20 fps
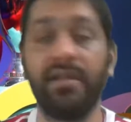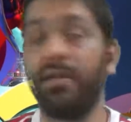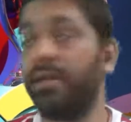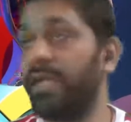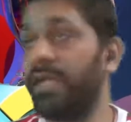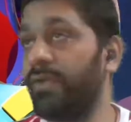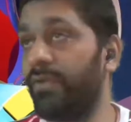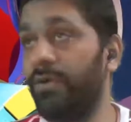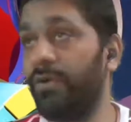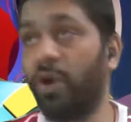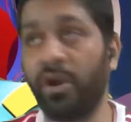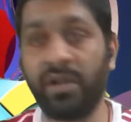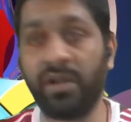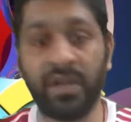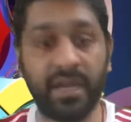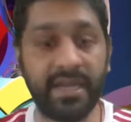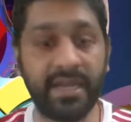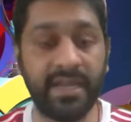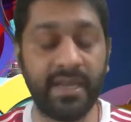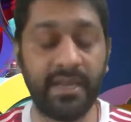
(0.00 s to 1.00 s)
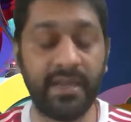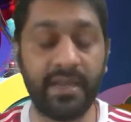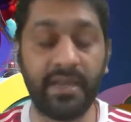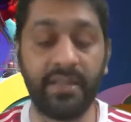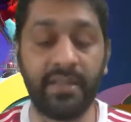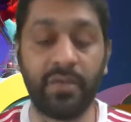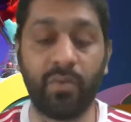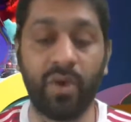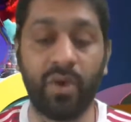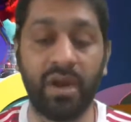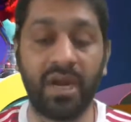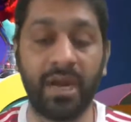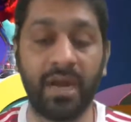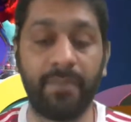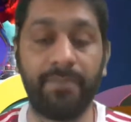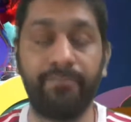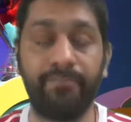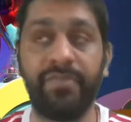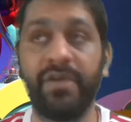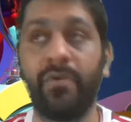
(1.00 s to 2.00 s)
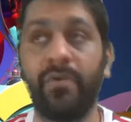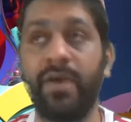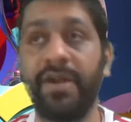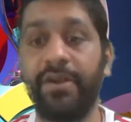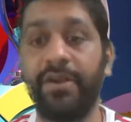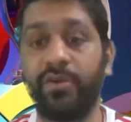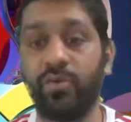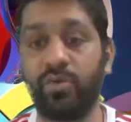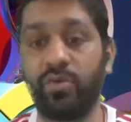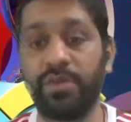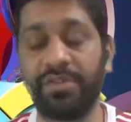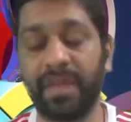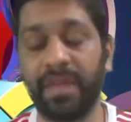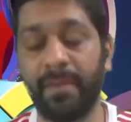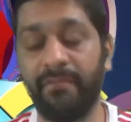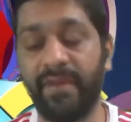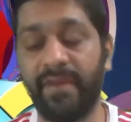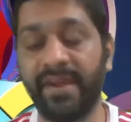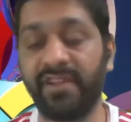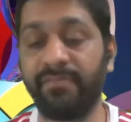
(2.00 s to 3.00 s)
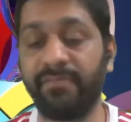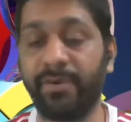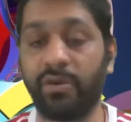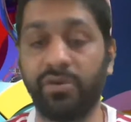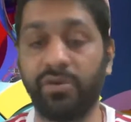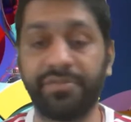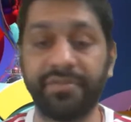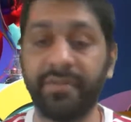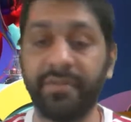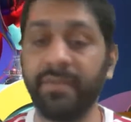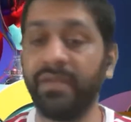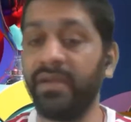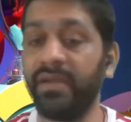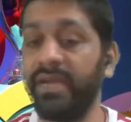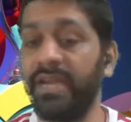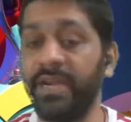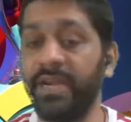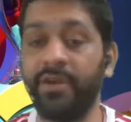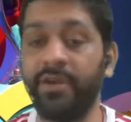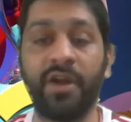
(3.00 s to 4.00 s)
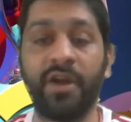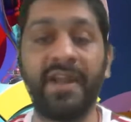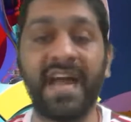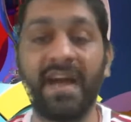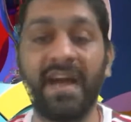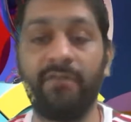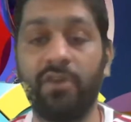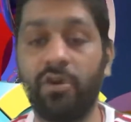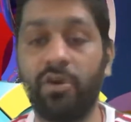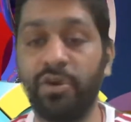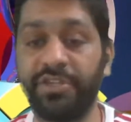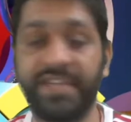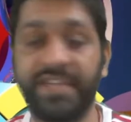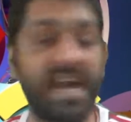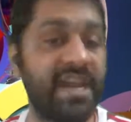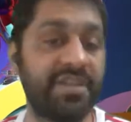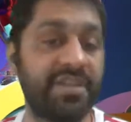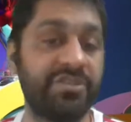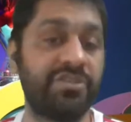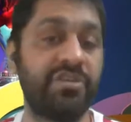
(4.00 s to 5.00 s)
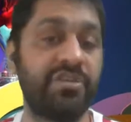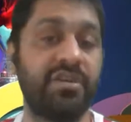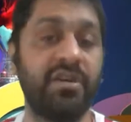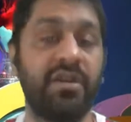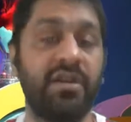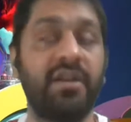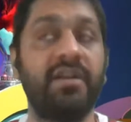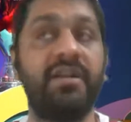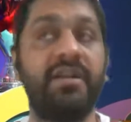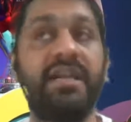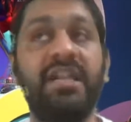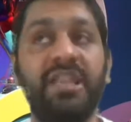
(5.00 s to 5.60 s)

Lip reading: He got lucky in the World Cup. They went to the semi-finals because he did not have a good challenge till